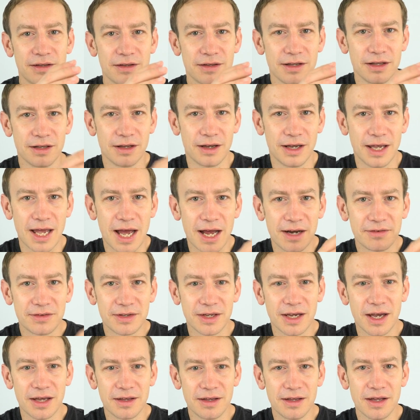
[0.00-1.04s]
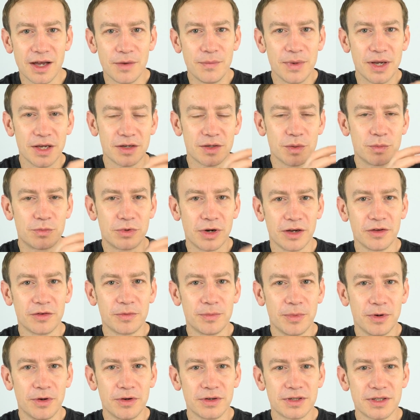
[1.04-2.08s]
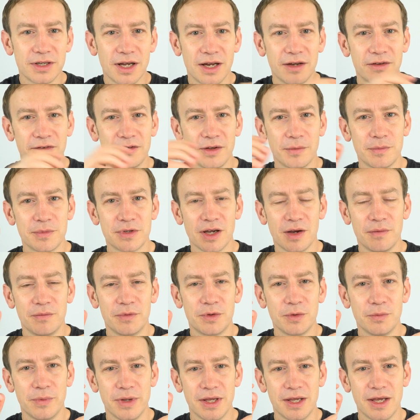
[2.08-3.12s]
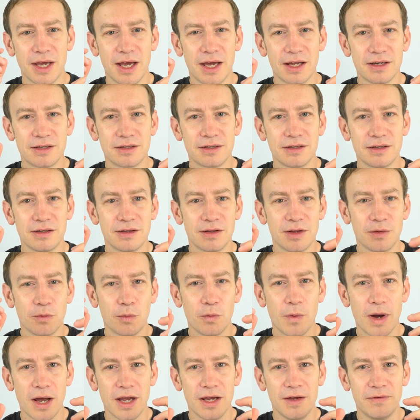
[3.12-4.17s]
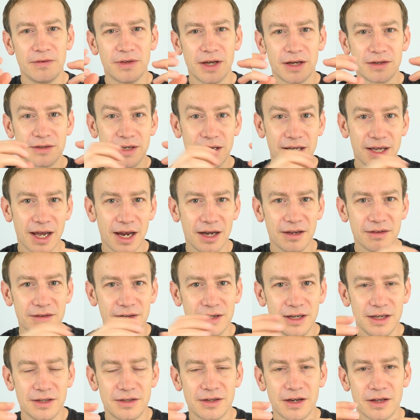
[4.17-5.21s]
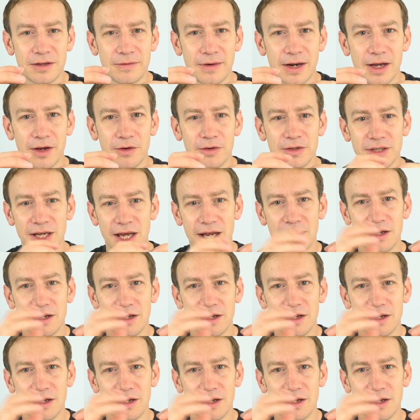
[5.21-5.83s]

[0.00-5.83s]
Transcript: the light adds together and we get a bright spot, and sometimes we get the waves actually cancelling each other out,